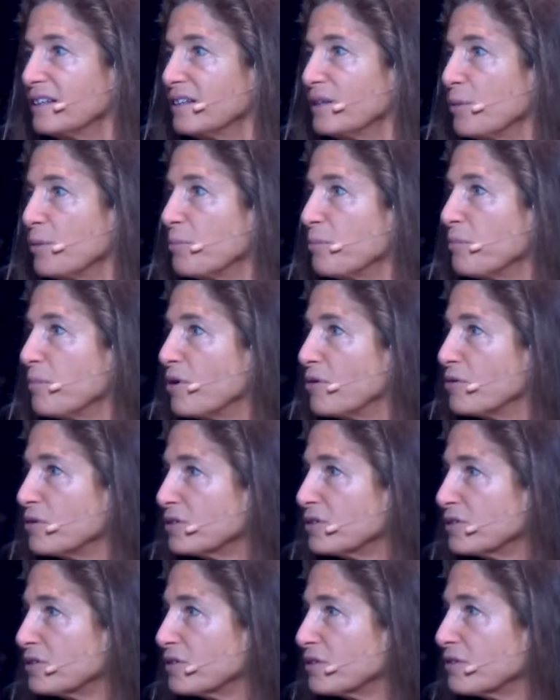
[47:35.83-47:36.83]
That
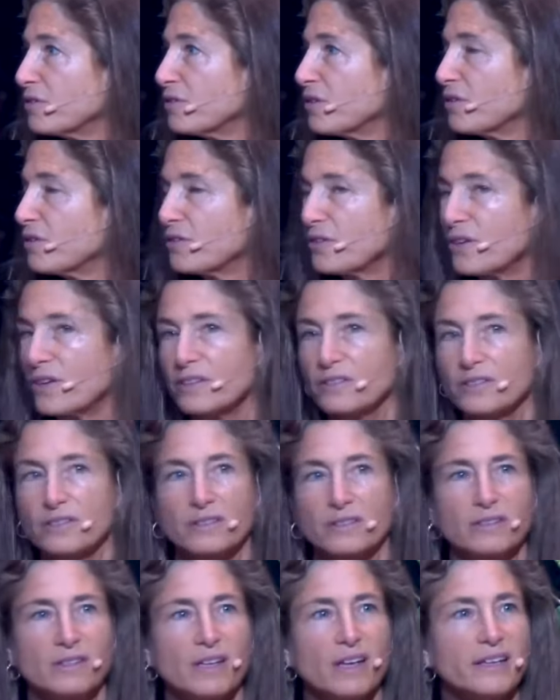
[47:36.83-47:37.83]
most of the
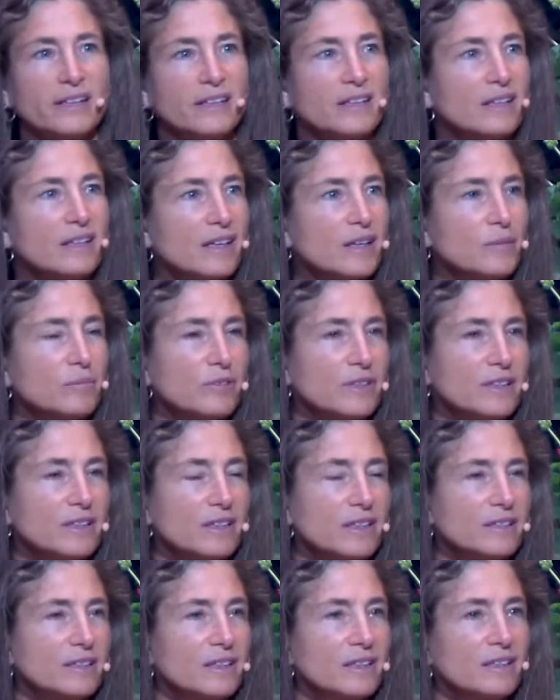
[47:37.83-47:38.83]
thoughts,
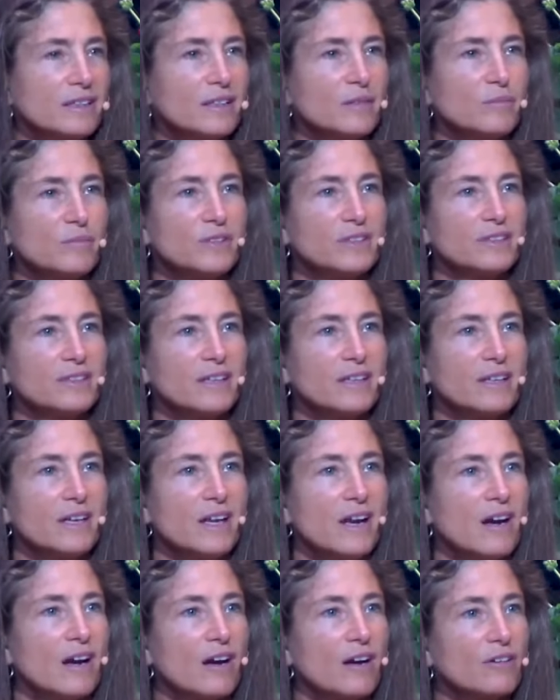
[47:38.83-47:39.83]
99.999%,
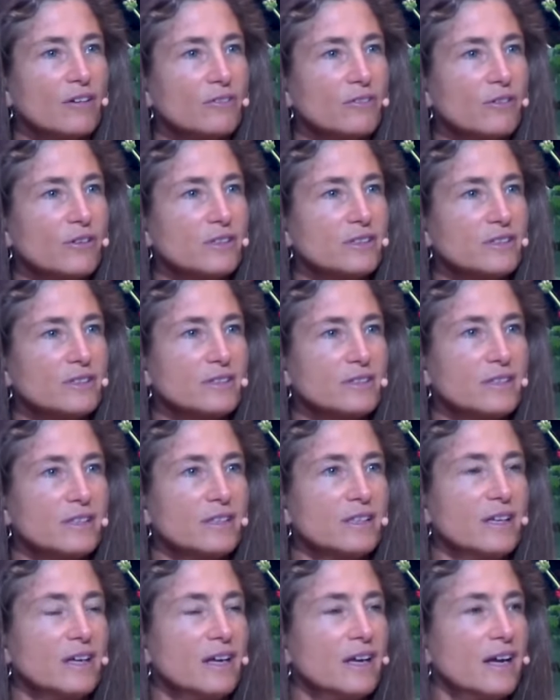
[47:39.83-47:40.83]
are thoughts
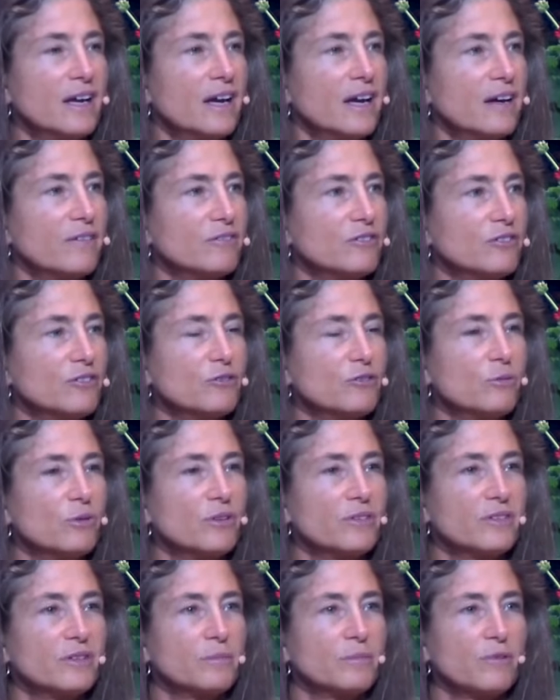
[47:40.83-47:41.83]
that have to do
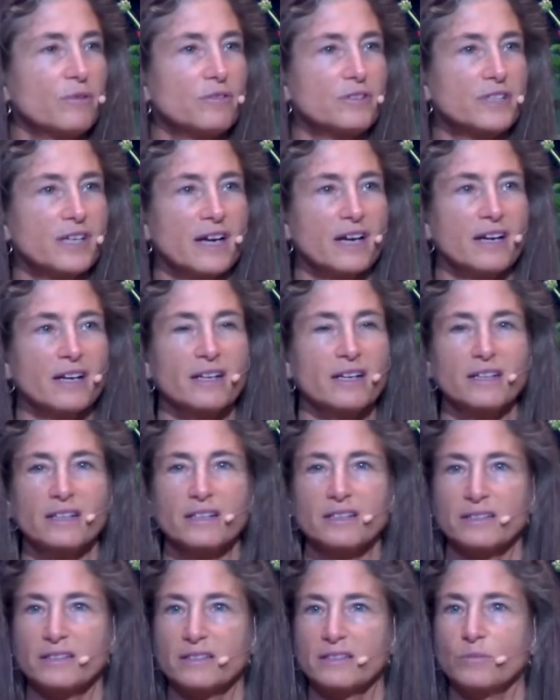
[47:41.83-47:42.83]
with the
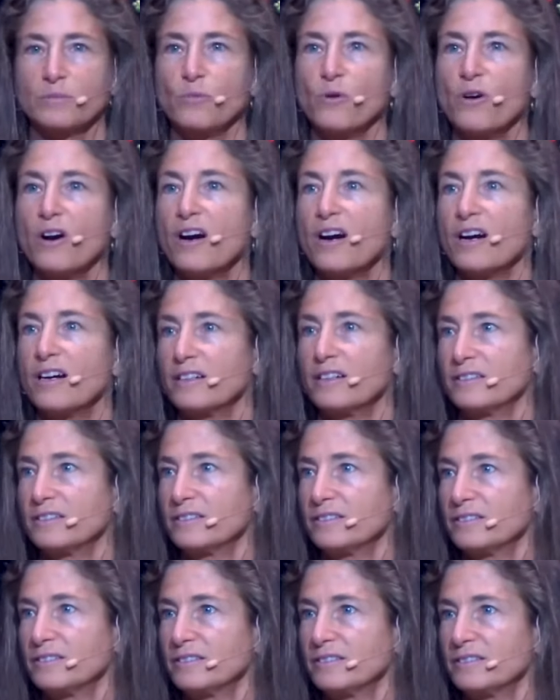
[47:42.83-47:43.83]
protagonist, moi.
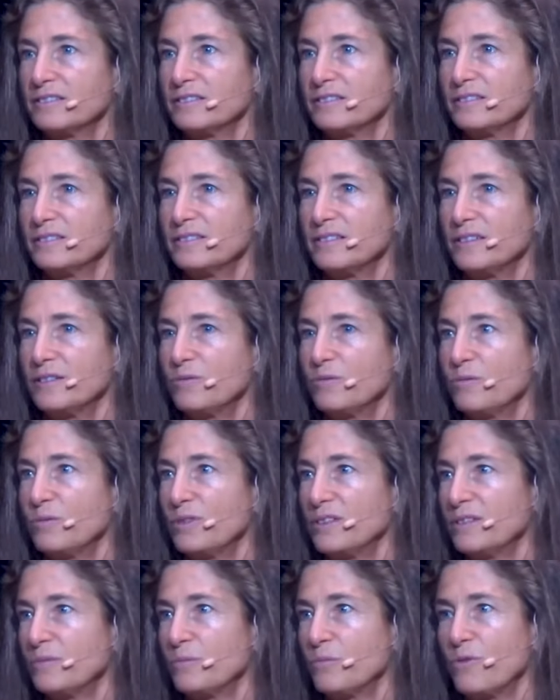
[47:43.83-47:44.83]
and
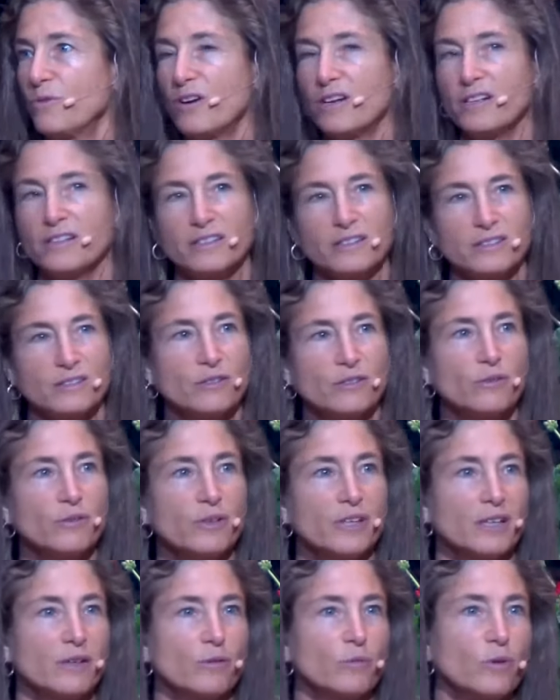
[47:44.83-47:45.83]
what moi is
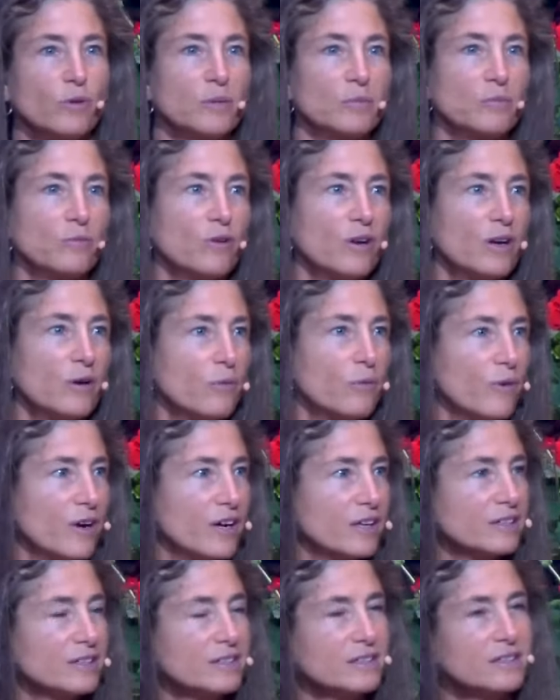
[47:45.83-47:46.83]
doing and what moi
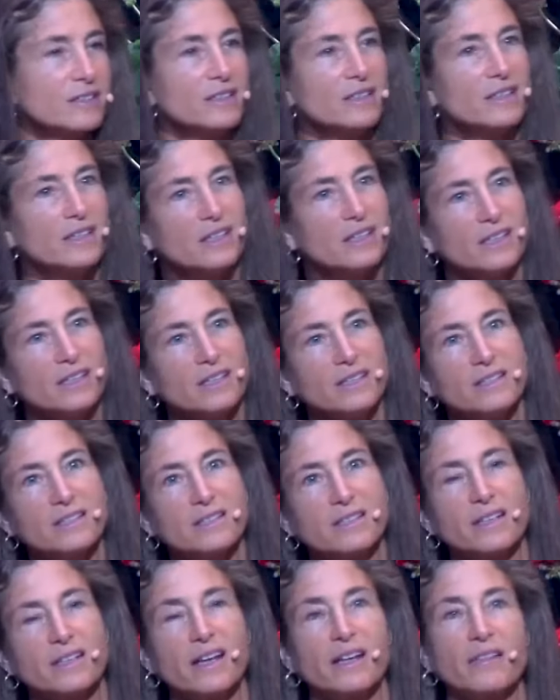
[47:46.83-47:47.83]
wants and needs
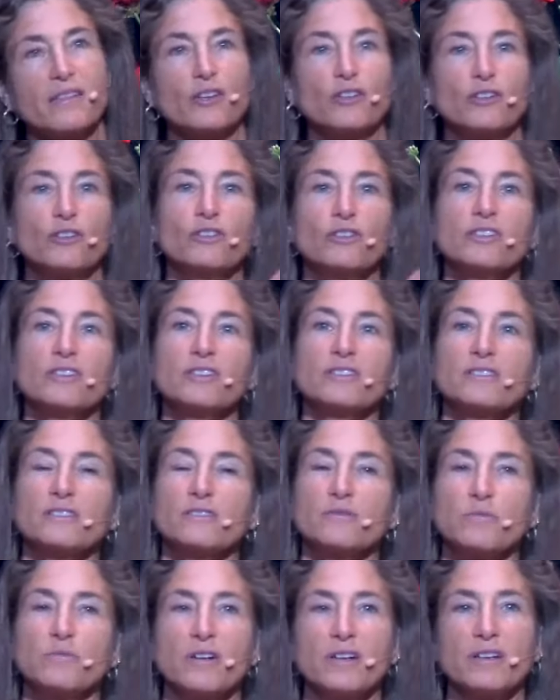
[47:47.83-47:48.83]
and the goodness
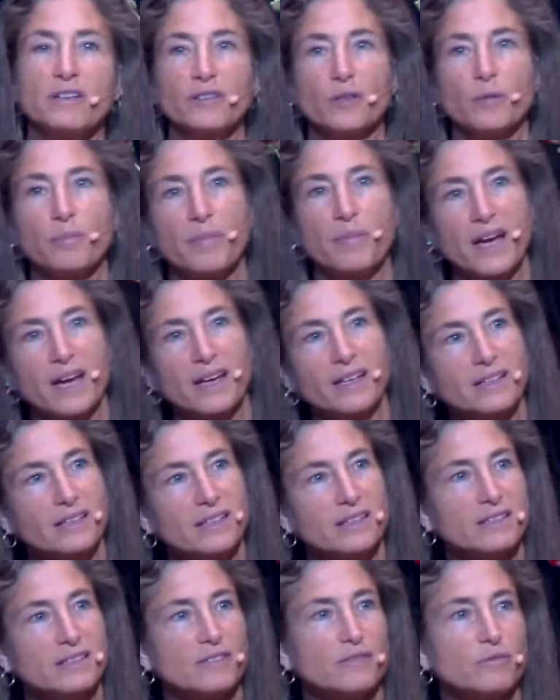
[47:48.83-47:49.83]
of moi and the
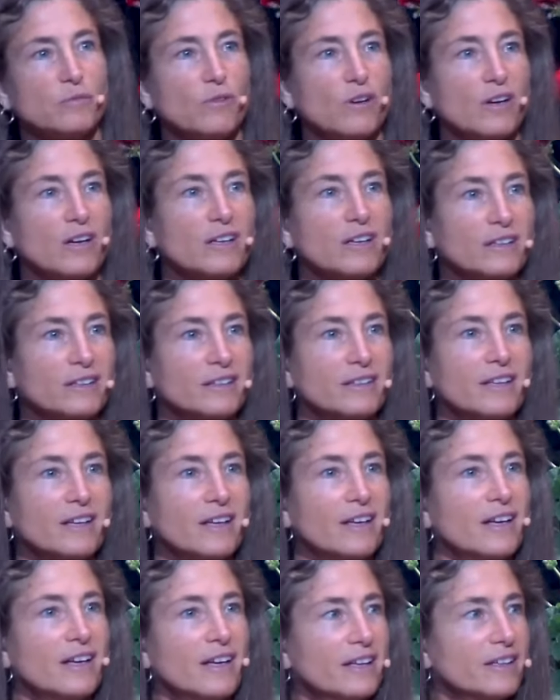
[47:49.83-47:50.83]
badness of moi. And,
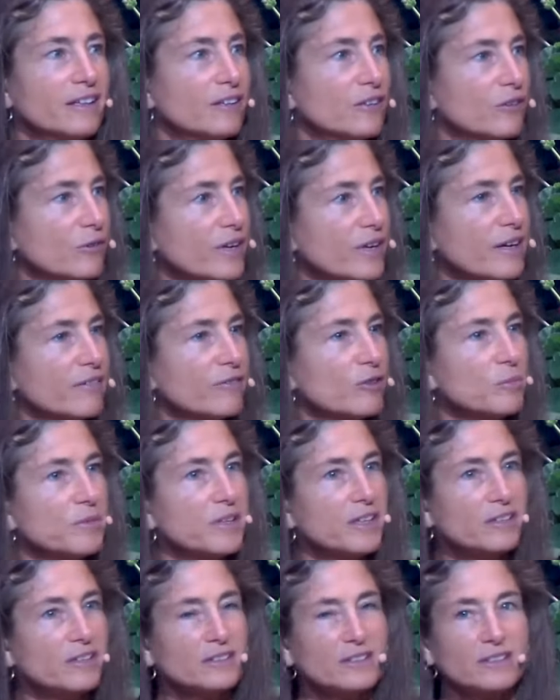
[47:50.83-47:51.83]
and
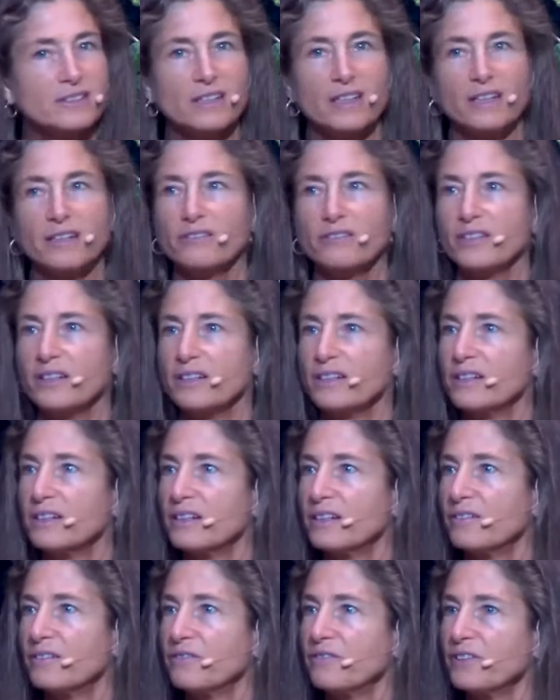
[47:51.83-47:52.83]
everybody else is kind of like
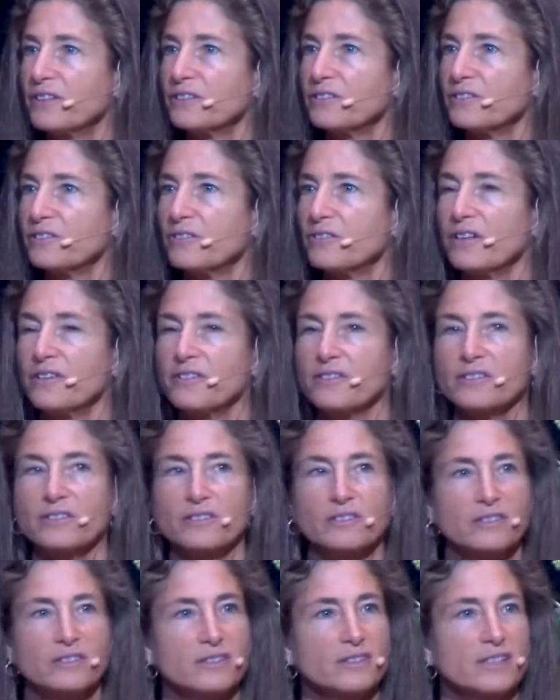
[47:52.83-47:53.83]
a fixture on the
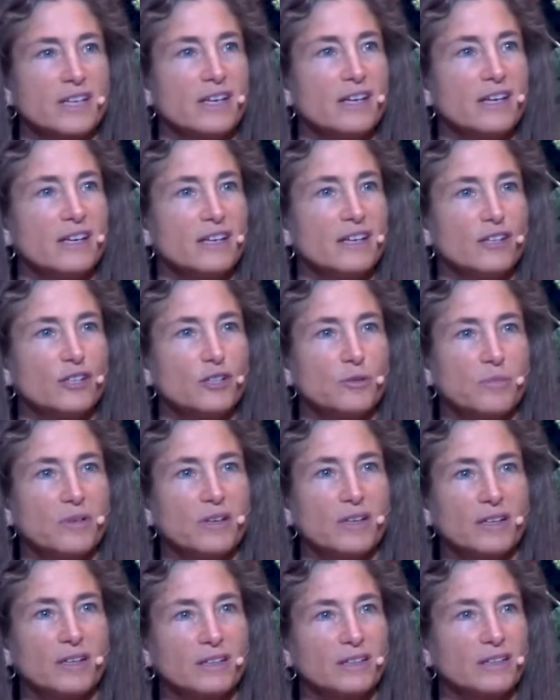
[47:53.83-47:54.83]
stage.
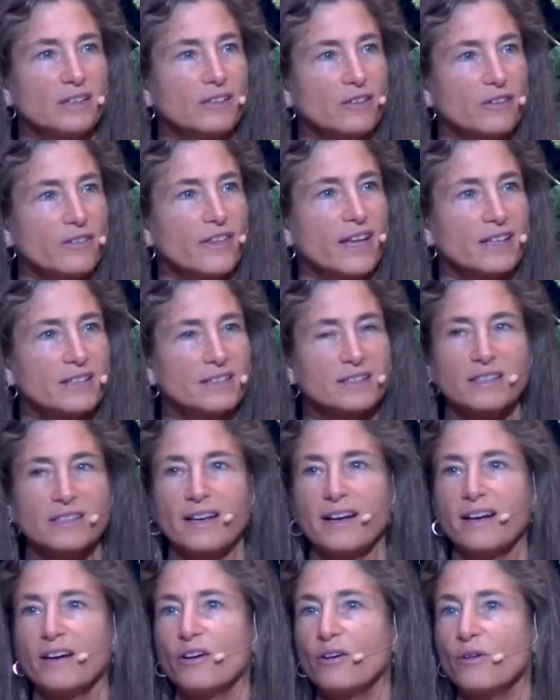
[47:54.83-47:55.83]
But, that's
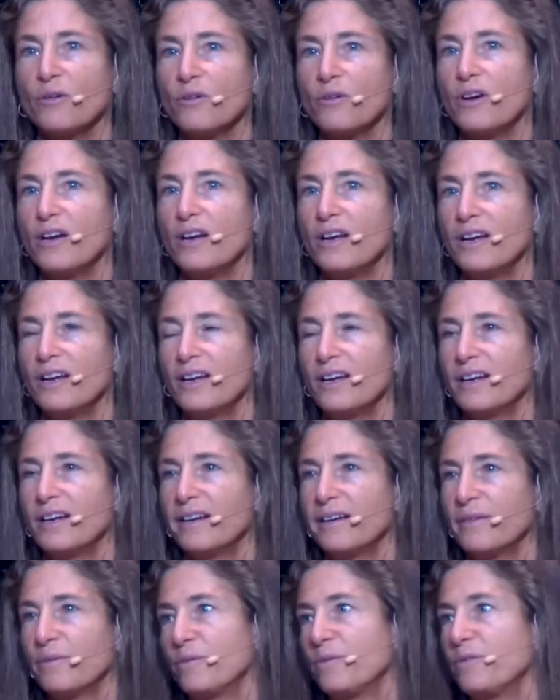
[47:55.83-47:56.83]
how,
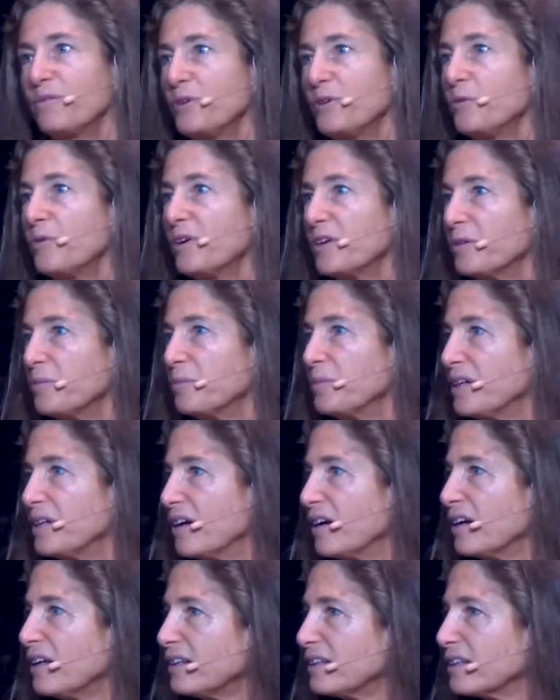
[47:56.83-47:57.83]
if we want to be
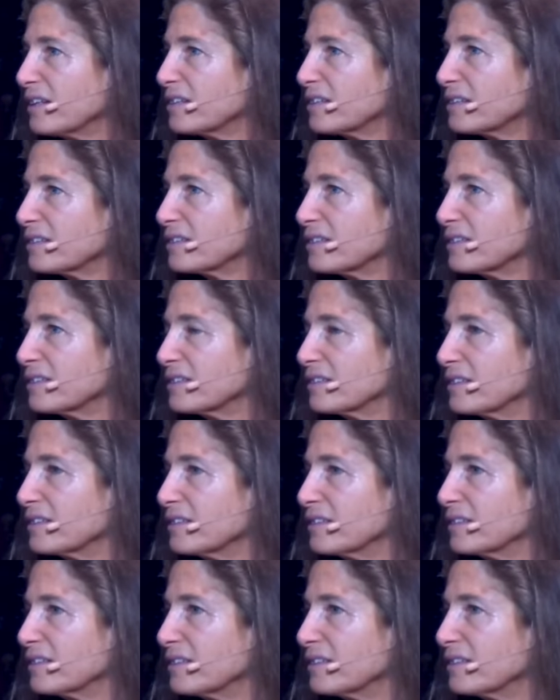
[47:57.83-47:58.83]
honest,
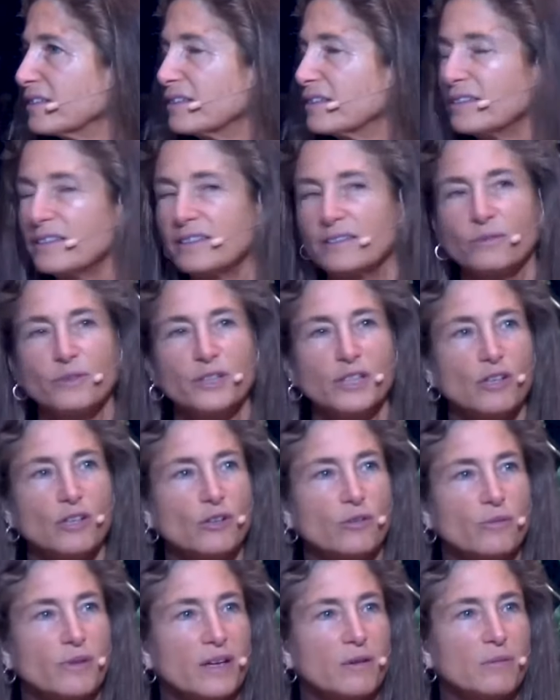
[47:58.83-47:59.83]
we
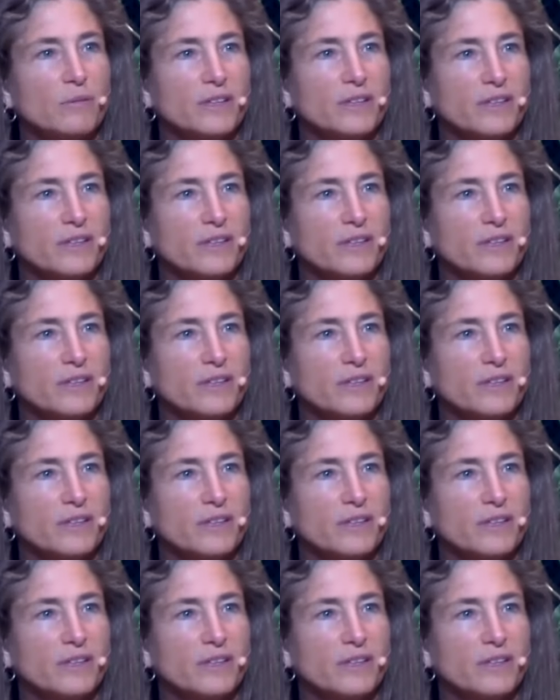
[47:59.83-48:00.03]
go around